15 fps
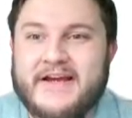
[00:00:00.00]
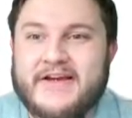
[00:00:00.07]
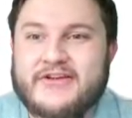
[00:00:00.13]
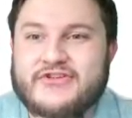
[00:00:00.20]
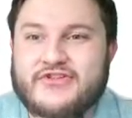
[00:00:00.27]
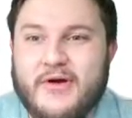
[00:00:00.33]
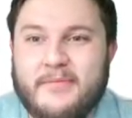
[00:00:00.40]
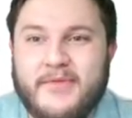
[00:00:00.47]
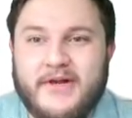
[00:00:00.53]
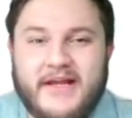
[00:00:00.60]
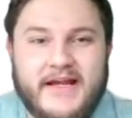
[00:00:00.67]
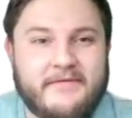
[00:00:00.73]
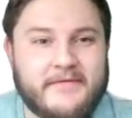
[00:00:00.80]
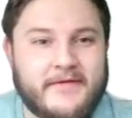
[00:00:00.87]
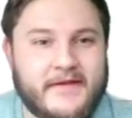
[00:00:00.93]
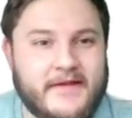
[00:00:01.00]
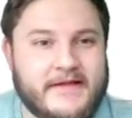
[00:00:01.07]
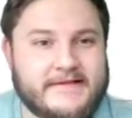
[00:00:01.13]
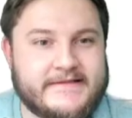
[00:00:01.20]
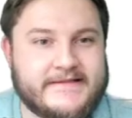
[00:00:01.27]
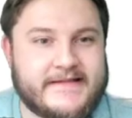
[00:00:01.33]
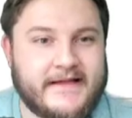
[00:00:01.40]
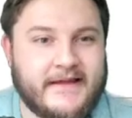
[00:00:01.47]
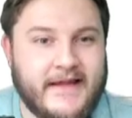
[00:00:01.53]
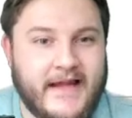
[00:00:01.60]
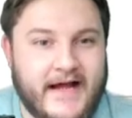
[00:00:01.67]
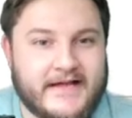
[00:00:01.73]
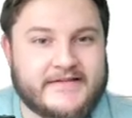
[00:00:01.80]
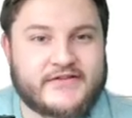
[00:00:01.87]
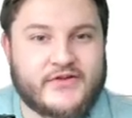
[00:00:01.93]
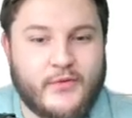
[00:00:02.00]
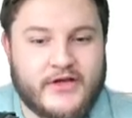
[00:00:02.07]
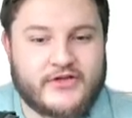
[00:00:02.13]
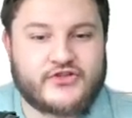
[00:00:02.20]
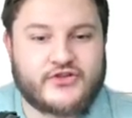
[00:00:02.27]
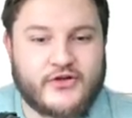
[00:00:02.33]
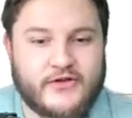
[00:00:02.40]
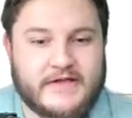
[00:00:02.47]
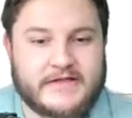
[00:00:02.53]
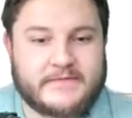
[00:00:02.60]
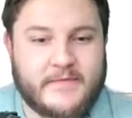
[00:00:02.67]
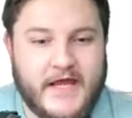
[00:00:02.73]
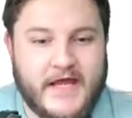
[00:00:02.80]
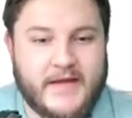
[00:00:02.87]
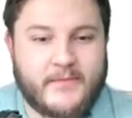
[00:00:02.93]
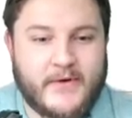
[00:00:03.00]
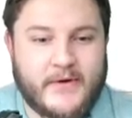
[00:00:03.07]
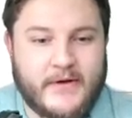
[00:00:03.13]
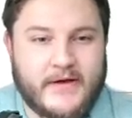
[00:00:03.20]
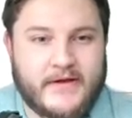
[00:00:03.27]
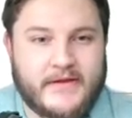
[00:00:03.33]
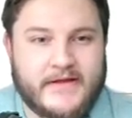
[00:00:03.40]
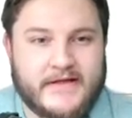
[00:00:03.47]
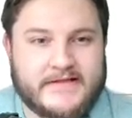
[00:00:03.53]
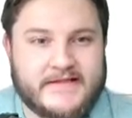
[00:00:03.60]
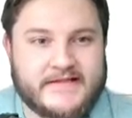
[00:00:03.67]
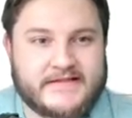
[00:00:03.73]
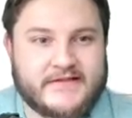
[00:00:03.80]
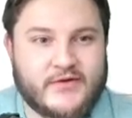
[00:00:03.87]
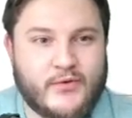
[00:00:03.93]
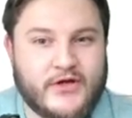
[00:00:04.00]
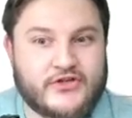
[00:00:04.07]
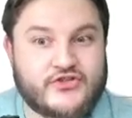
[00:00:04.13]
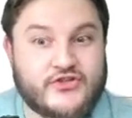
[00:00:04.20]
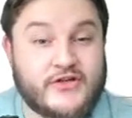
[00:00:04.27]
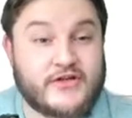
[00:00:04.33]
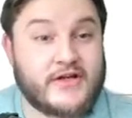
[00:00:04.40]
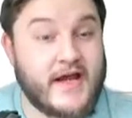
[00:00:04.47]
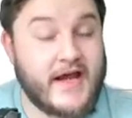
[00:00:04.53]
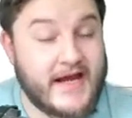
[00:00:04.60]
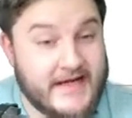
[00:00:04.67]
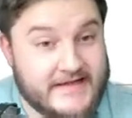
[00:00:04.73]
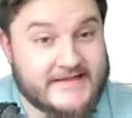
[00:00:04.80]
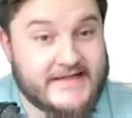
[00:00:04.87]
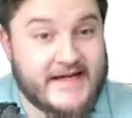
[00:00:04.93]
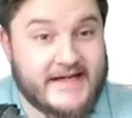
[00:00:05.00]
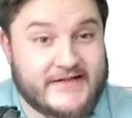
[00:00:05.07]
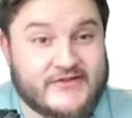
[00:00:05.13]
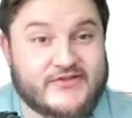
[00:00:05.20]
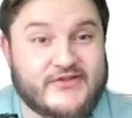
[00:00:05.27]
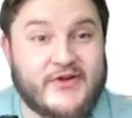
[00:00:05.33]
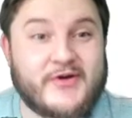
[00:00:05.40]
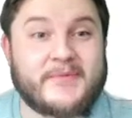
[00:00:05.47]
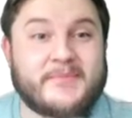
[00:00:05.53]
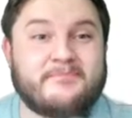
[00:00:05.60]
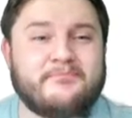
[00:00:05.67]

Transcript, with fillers: So I believe that this is the last question on this paper and this is question 18. So